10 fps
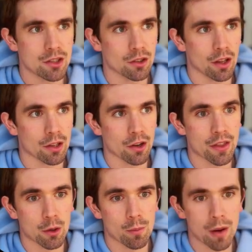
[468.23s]
a little
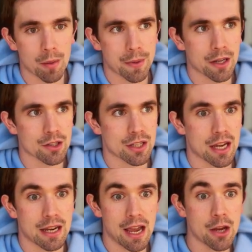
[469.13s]
thing will pop up here
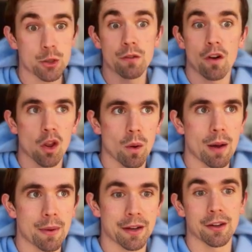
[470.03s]
saying, hey, you should follow
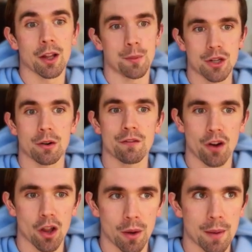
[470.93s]
up, and it'll help you generate
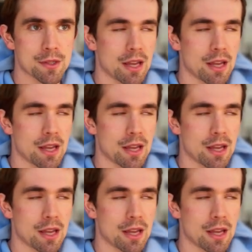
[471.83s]
follow-ups,